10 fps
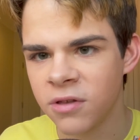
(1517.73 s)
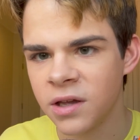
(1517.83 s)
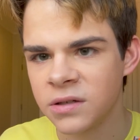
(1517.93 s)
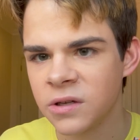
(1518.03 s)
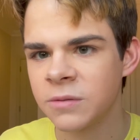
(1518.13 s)

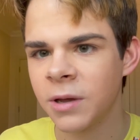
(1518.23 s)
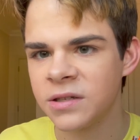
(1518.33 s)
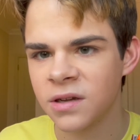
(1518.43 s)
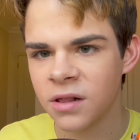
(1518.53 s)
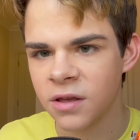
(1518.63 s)
these is
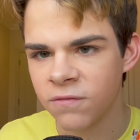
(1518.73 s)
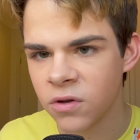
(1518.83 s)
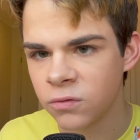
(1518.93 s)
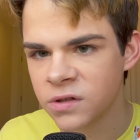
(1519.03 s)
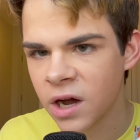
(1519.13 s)
basically
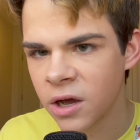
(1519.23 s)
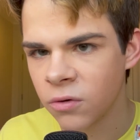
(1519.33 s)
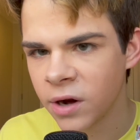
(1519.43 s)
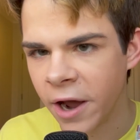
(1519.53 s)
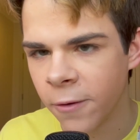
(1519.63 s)

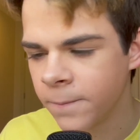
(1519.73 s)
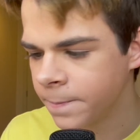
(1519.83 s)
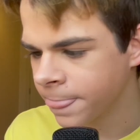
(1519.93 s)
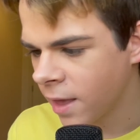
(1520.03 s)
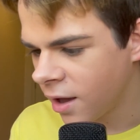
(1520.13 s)
futile now.
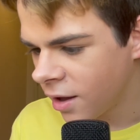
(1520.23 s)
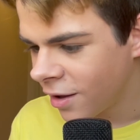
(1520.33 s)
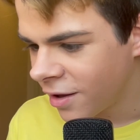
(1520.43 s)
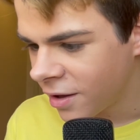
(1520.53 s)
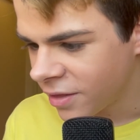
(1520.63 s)

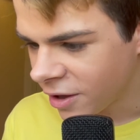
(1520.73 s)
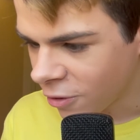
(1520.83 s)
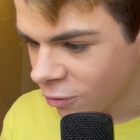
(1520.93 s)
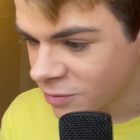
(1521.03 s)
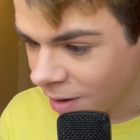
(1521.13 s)
There
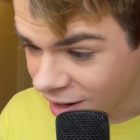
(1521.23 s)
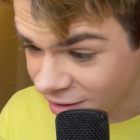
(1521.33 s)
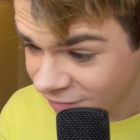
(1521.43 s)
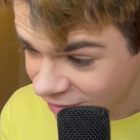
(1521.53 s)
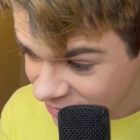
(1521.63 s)
goes my
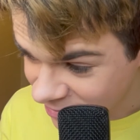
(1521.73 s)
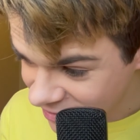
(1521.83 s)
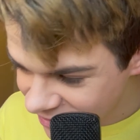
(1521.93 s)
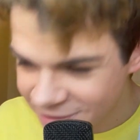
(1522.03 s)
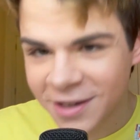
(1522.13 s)

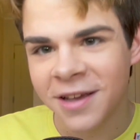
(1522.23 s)
investments.